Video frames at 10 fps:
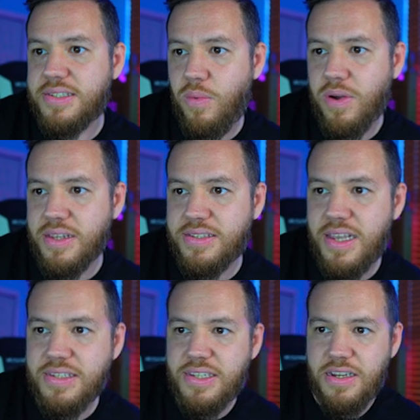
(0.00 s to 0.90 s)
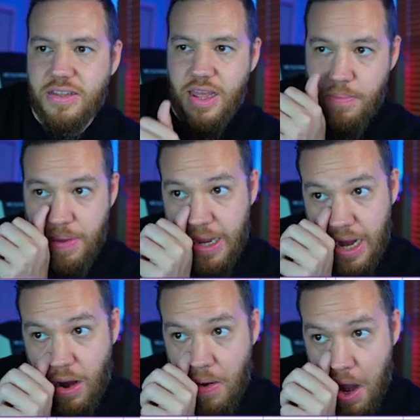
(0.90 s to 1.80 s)
what it says here that it paid
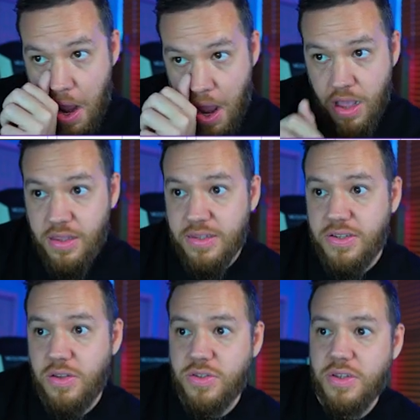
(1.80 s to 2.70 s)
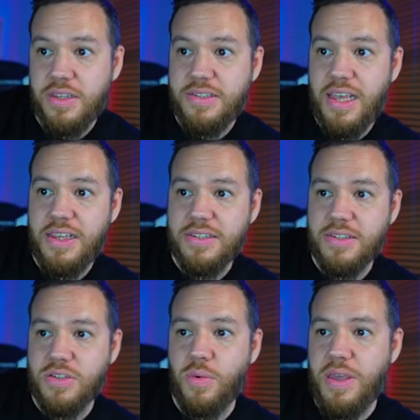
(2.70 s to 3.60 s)
out, right? So it says,
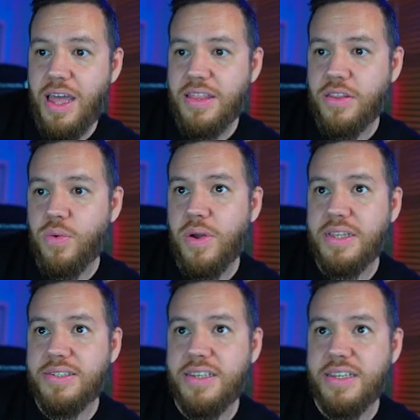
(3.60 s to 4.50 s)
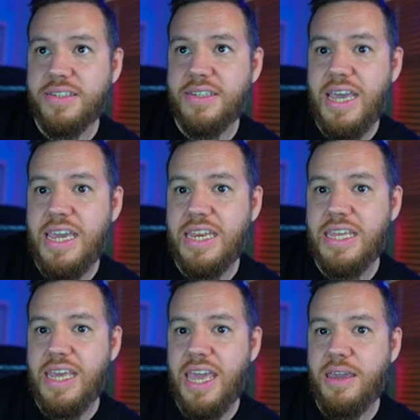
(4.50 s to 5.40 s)
so we had the
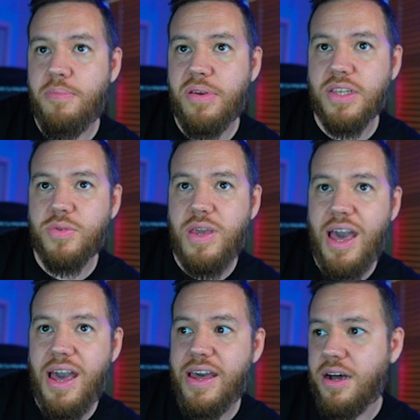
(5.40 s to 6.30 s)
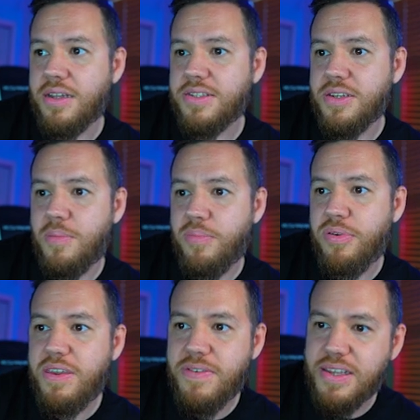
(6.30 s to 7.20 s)
$26.88, plus we had some
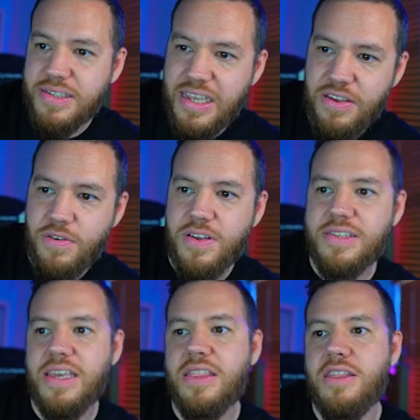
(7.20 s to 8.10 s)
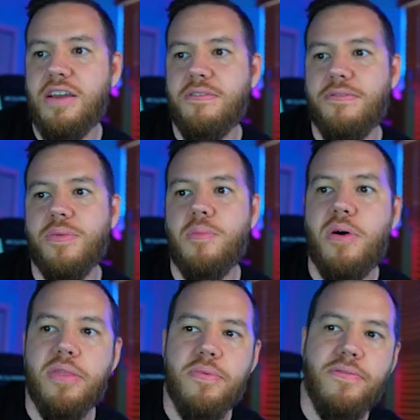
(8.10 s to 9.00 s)
previous interest in there from the
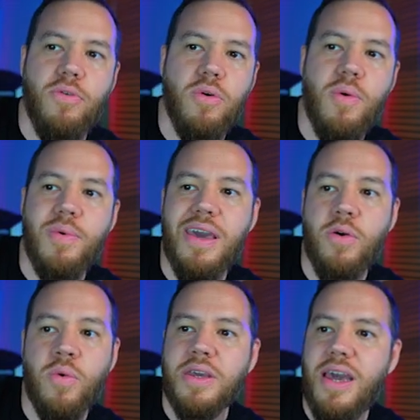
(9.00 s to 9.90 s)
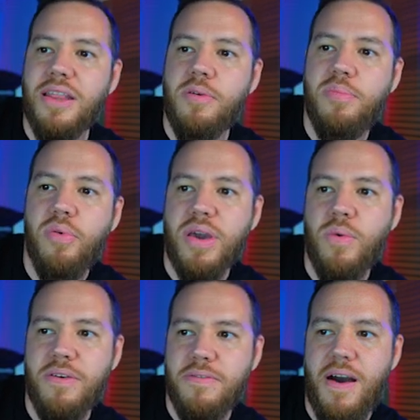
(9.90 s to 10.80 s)
month before when we only had the
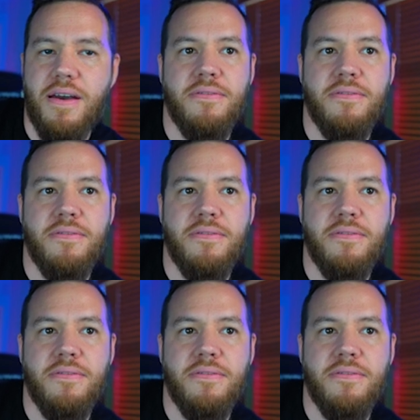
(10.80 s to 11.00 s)
0.15.